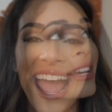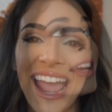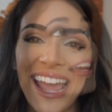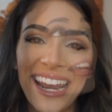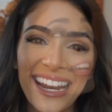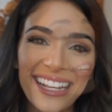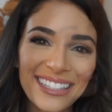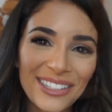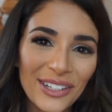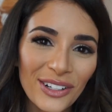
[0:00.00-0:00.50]

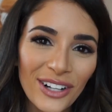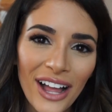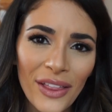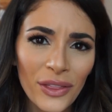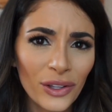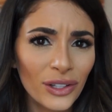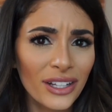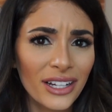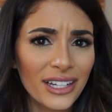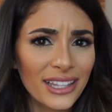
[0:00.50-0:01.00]
And I still
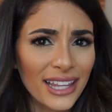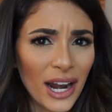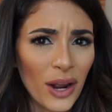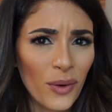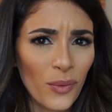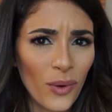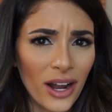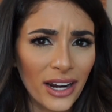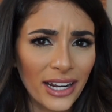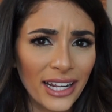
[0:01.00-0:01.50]
got the look that
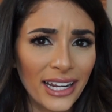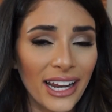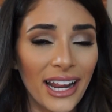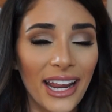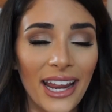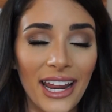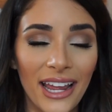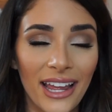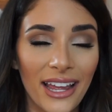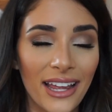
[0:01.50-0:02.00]
I
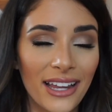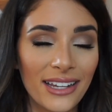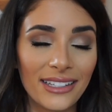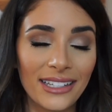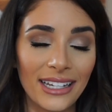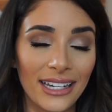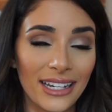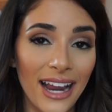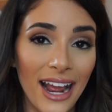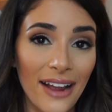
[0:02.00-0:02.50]
wanted
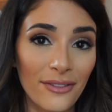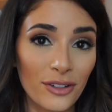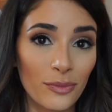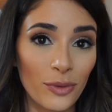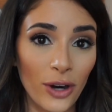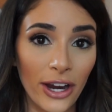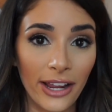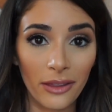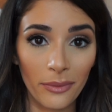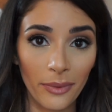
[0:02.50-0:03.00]
and didn't have to
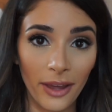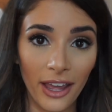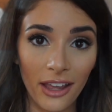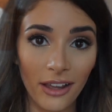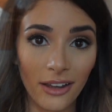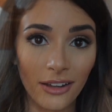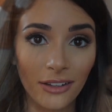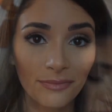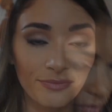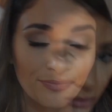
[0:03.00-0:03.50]
break the
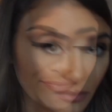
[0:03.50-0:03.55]
bank.